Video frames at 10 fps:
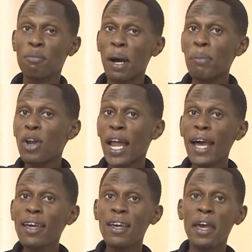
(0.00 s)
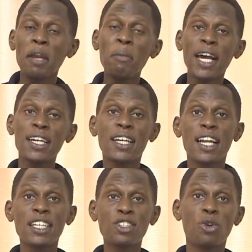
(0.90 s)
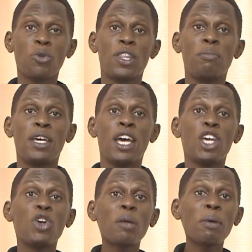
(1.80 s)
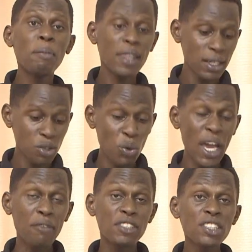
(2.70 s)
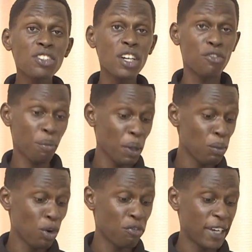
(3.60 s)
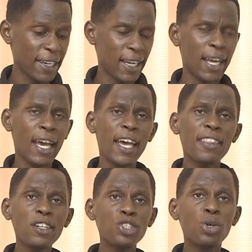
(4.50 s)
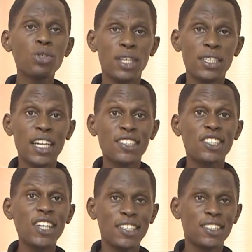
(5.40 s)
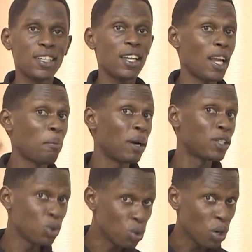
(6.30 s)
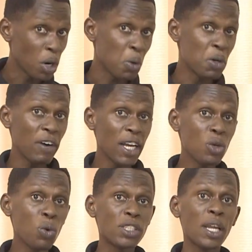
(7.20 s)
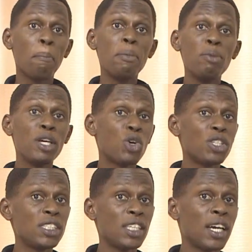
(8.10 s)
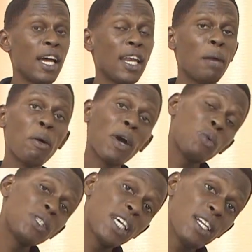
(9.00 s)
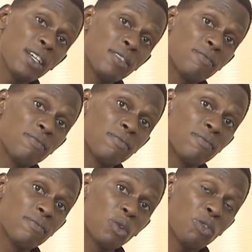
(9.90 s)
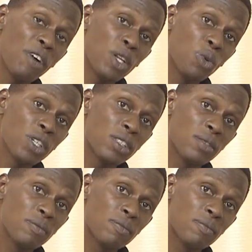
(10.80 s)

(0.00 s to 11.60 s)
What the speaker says: Bible high and make a declaration with me. You remember that we have just read from the book of Daniel. And that shows that as a church, number two, we value what? Biblical teaching. Number one, we said, we value what?